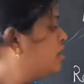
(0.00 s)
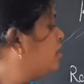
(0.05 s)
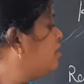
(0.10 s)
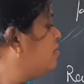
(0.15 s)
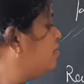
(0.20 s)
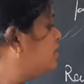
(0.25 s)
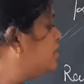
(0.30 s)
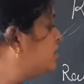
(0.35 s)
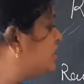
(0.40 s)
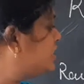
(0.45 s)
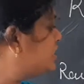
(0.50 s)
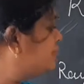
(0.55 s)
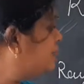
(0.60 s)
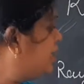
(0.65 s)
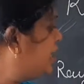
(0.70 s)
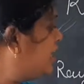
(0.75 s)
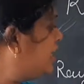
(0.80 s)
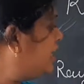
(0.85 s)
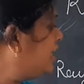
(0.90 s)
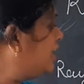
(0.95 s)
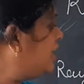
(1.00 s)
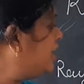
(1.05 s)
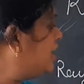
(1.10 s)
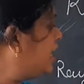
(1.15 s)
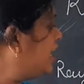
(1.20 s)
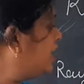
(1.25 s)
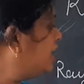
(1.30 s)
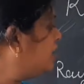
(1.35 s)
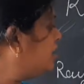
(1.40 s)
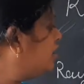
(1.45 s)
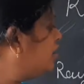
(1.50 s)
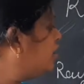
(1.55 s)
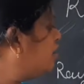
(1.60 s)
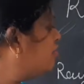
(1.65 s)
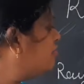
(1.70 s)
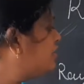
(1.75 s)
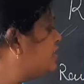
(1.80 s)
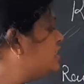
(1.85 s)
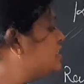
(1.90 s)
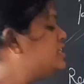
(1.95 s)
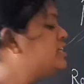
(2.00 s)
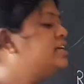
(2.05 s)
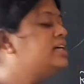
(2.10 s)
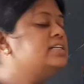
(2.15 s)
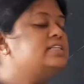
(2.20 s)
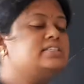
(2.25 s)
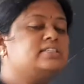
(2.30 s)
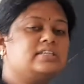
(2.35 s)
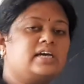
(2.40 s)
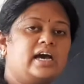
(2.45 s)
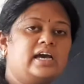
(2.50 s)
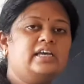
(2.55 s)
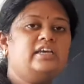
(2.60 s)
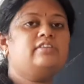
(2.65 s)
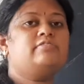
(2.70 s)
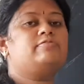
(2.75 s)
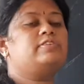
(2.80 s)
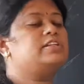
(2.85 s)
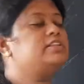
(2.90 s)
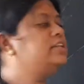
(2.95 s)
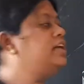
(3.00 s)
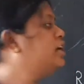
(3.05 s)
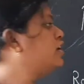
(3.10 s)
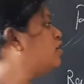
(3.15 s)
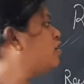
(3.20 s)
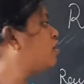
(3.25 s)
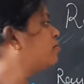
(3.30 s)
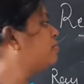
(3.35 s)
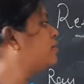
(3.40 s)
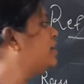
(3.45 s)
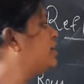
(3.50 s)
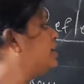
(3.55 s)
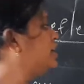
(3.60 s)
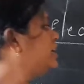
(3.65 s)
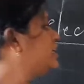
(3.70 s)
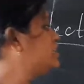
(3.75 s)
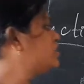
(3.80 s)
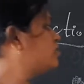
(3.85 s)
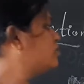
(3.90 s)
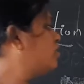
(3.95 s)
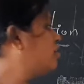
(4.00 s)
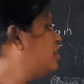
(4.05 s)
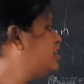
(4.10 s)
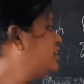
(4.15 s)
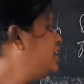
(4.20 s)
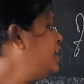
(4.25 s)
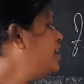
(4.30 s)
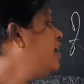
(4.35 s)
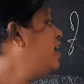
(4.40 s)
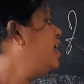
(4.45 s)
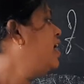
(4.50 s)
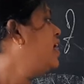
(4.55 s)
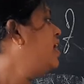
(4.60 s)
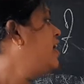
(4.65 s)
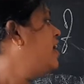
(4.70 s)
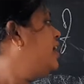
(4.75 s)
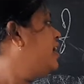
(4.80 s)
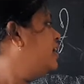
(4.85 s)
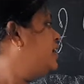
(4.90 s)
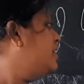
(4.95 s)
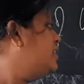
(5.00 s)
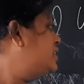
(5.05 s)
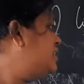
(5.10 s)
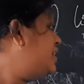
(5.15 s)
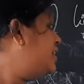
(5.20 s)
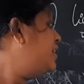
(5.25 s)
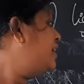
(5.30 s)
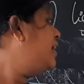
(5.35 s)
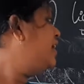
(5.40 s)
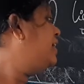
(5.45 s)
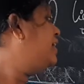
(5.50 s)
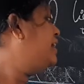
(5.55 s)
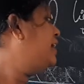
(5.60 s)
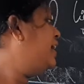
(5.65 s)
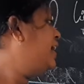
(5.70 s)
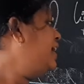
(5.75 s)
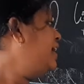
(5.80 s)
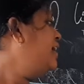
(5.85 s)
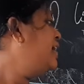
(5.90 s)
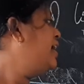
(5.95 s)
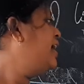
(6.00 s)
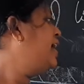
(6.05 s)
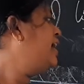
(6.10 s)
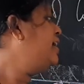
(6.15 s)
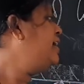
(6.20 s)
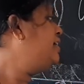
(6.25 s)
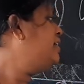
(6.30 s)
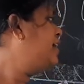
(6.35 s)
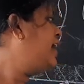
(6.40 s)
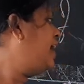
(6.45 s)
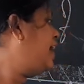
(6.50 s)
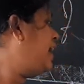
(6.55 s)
which is making an angle of incidence I with the normal, is called the incident ray, and the